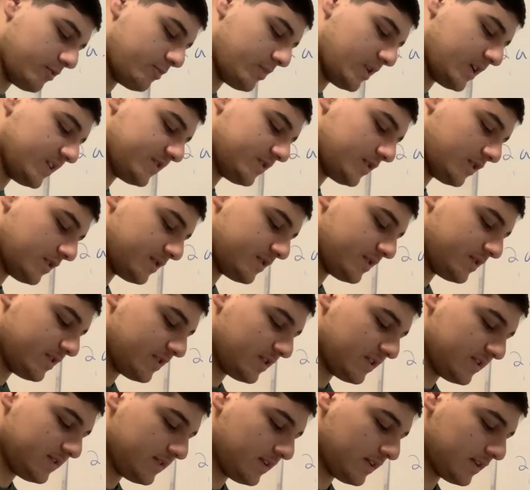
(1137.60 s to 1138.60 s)
Based on
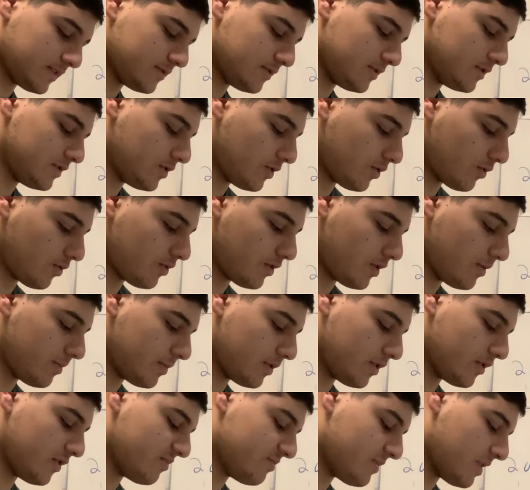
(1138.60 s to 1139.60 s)
statistics, the total
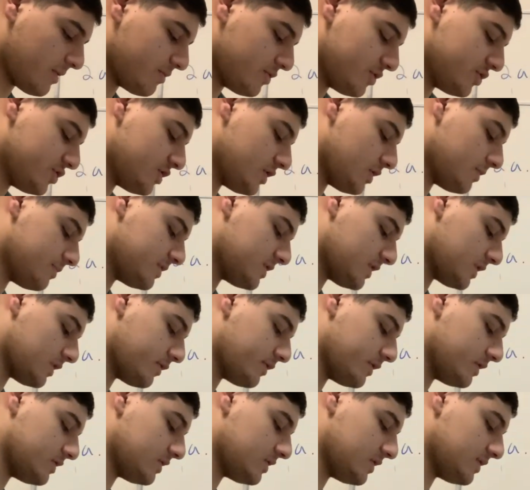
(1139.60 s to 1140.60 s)
number of memberships
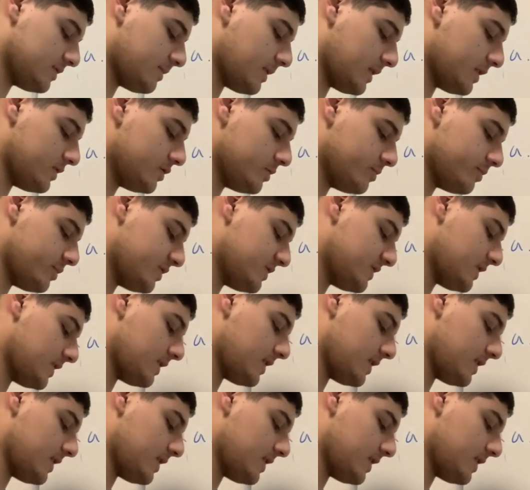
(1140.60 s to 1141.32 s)
increases by 2%